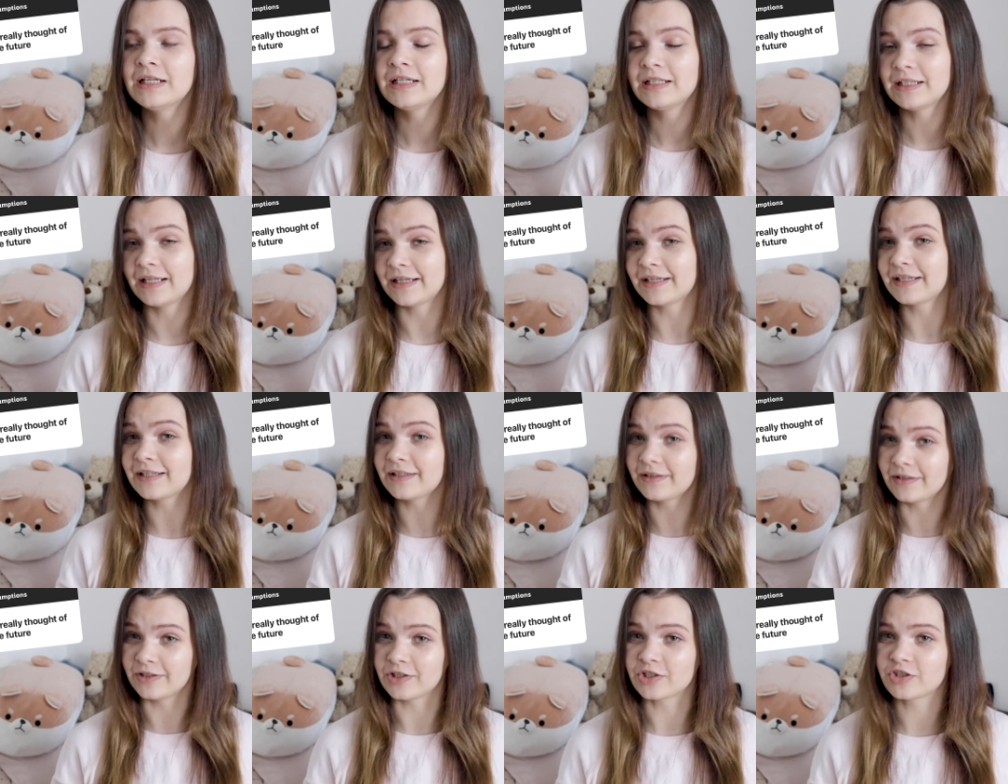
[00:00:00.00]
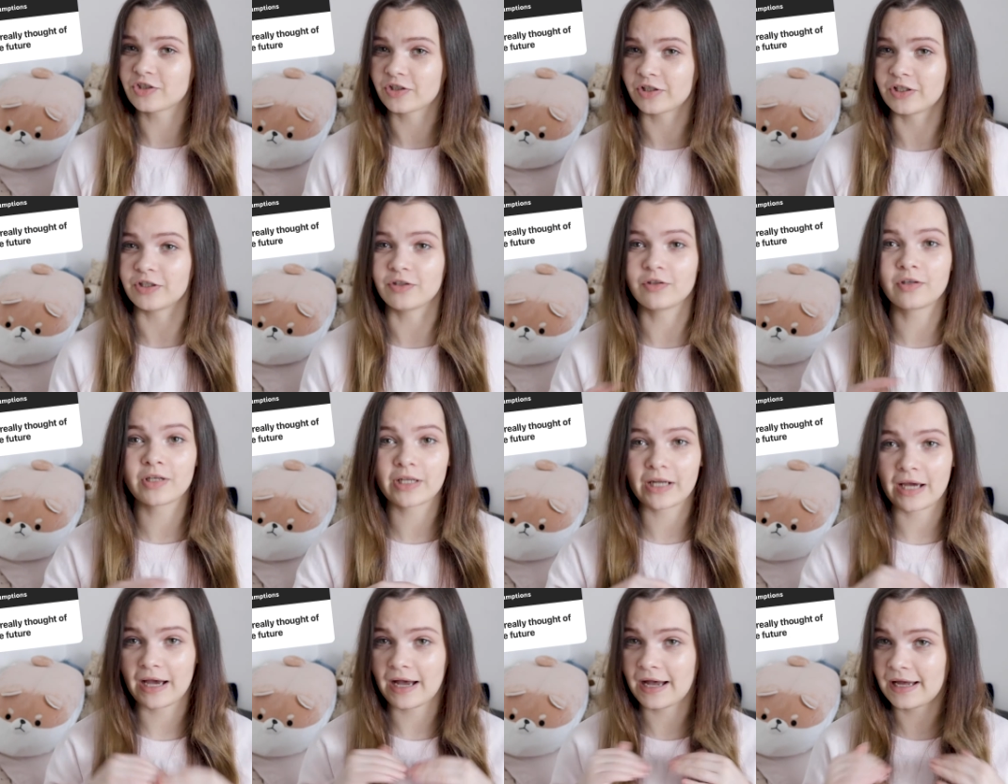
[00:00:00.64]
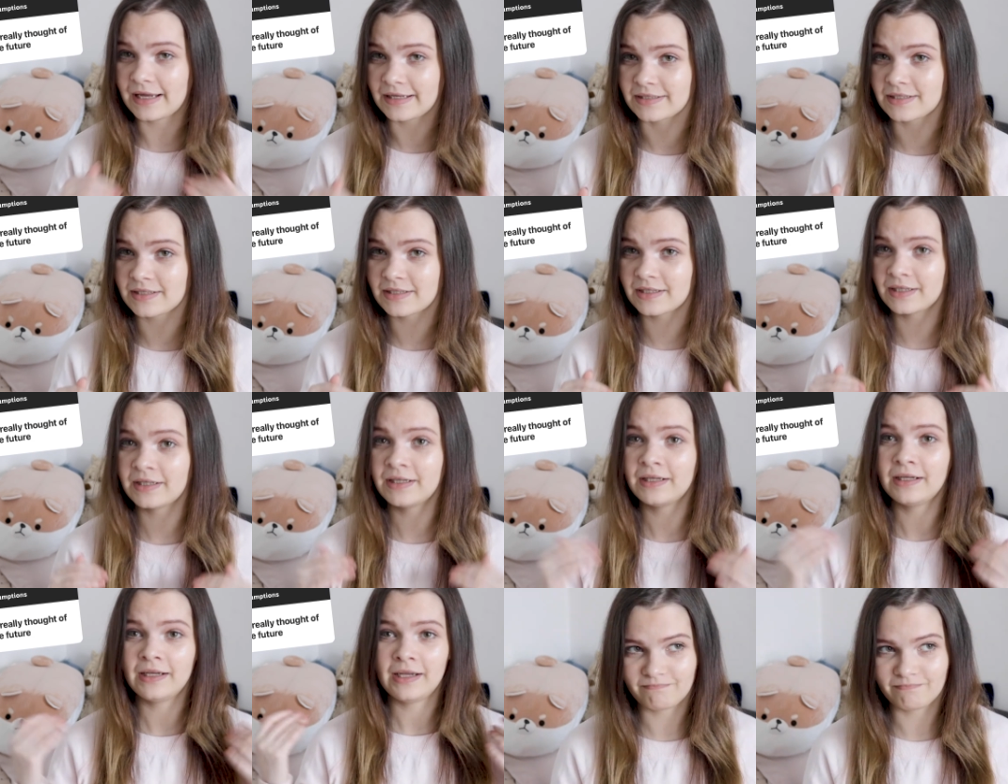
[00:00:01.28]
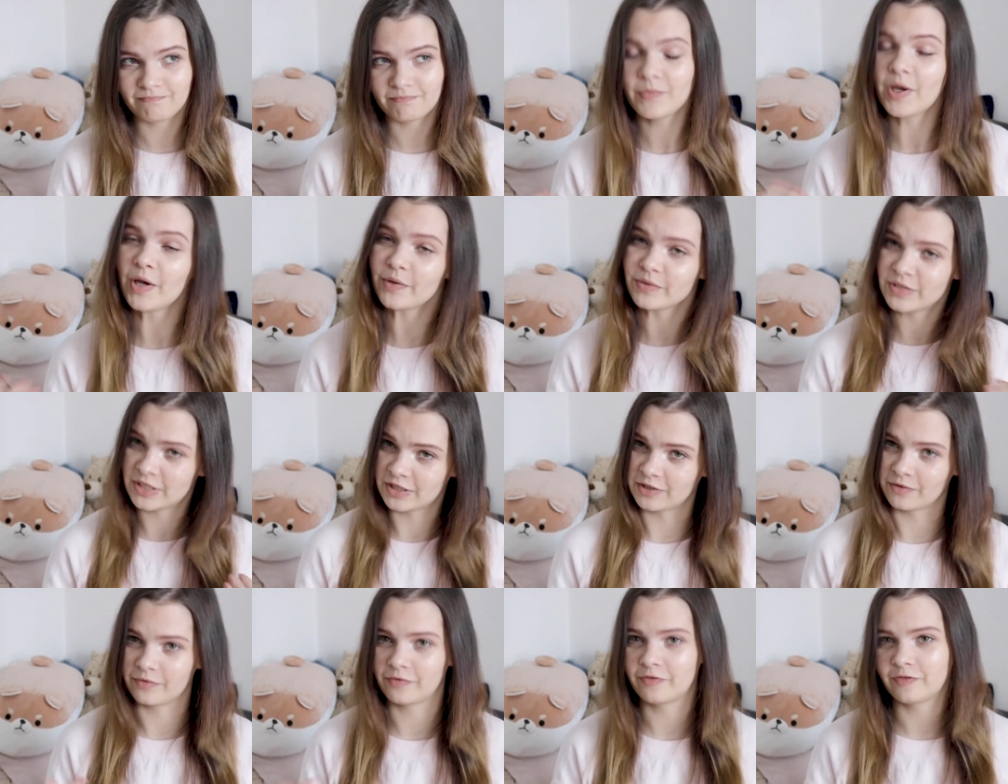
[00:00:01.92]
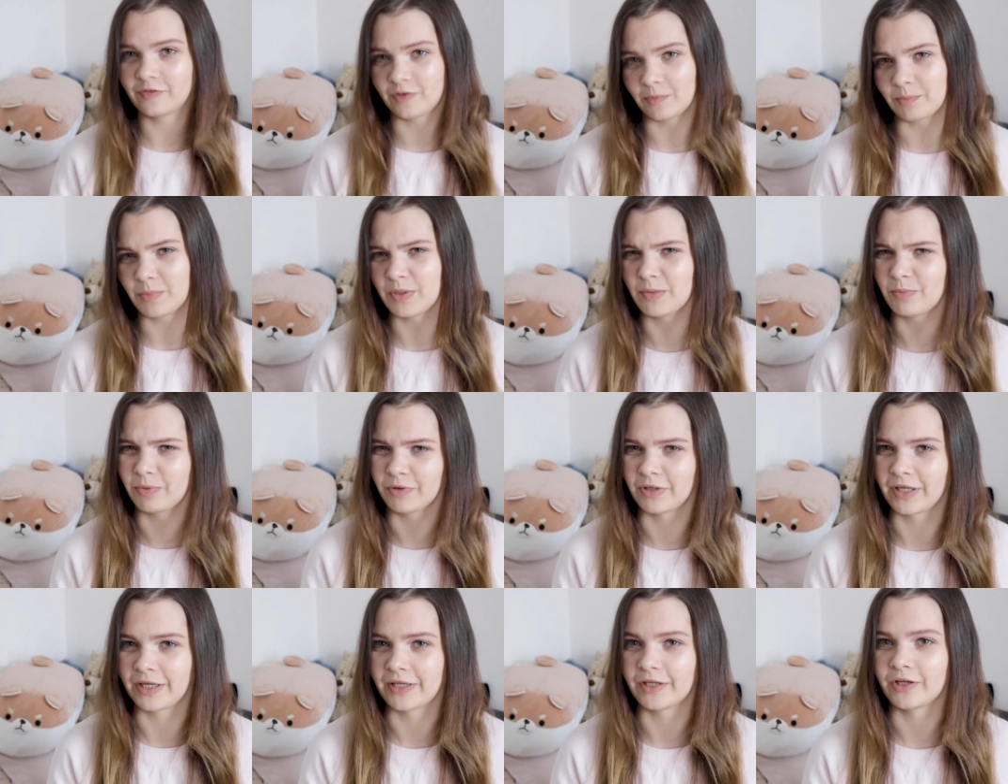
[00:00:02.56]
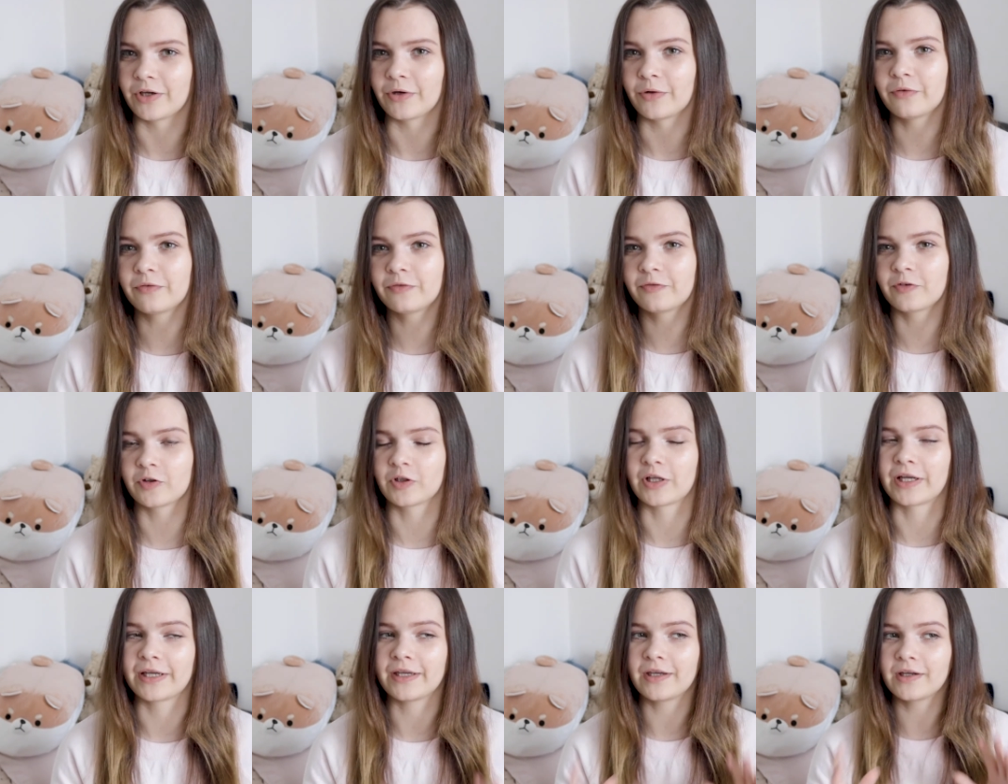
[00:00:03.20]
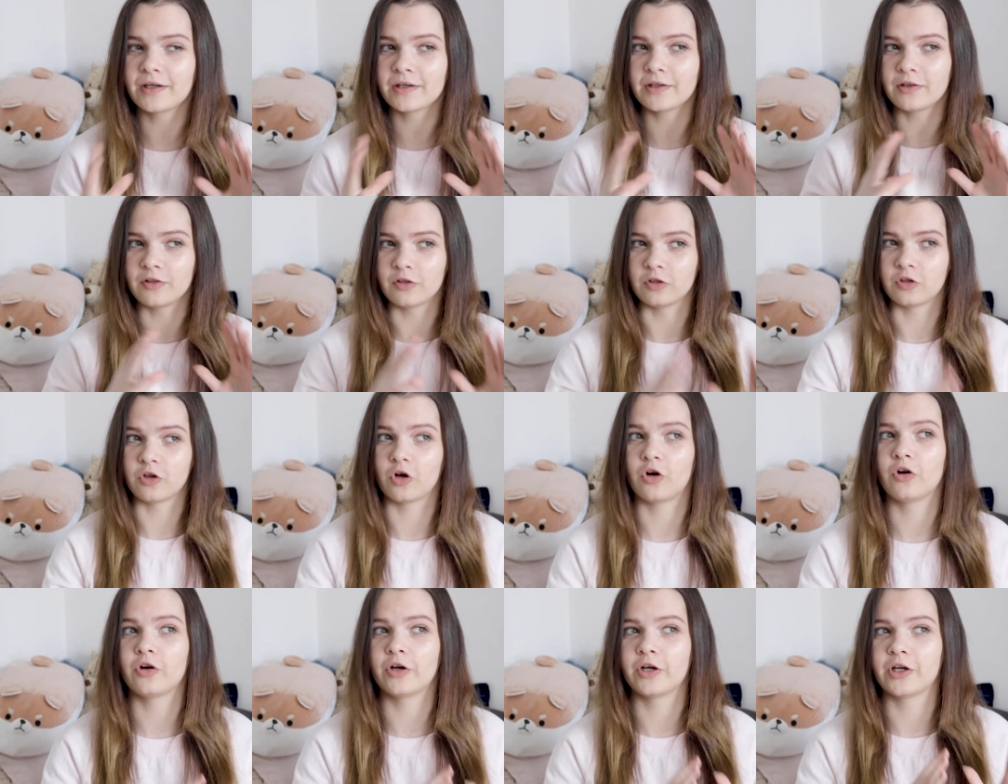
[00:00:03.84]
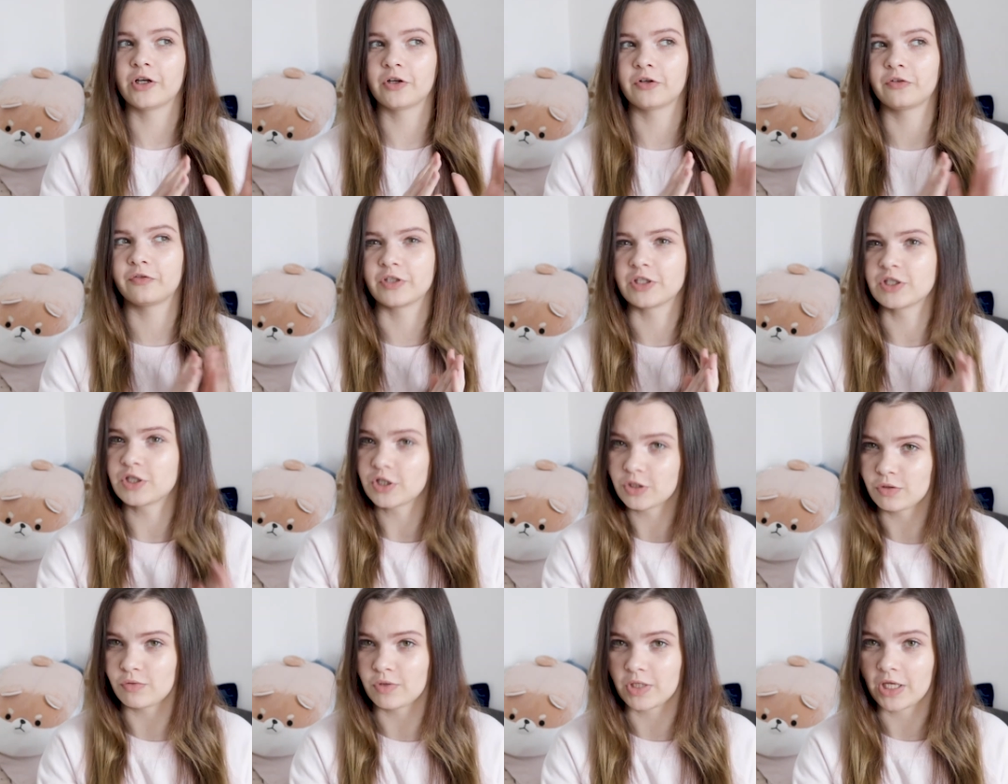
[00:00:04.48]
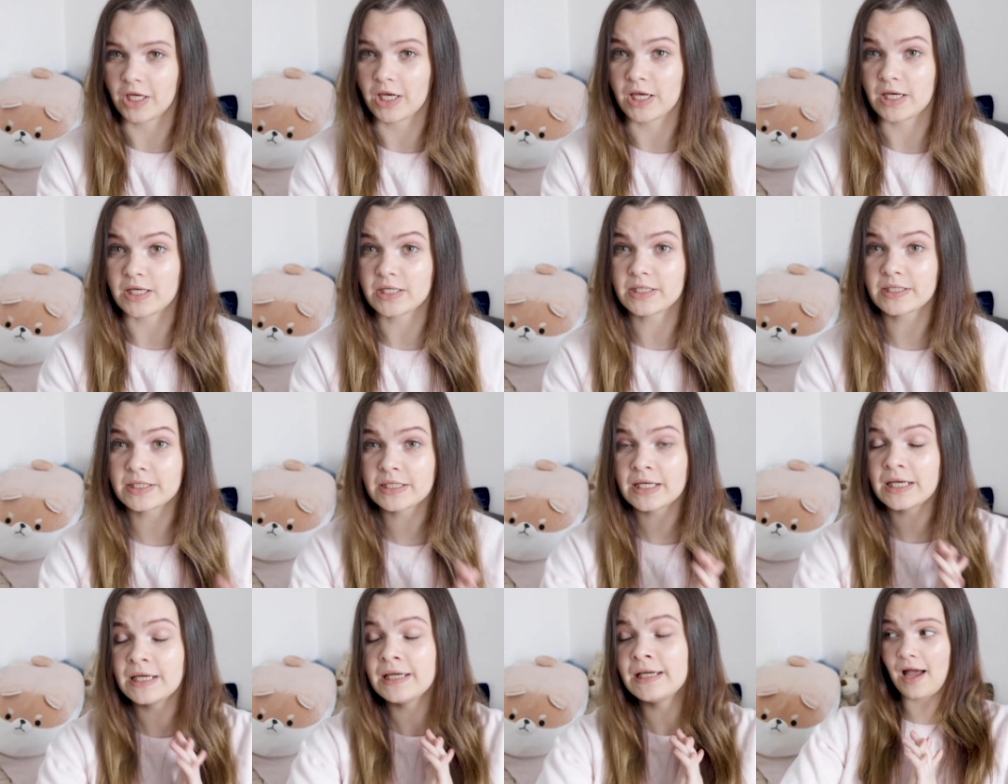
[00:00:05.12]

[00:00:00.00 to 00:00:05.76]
Like literally, you can ask most of the people I know for like longer than two years.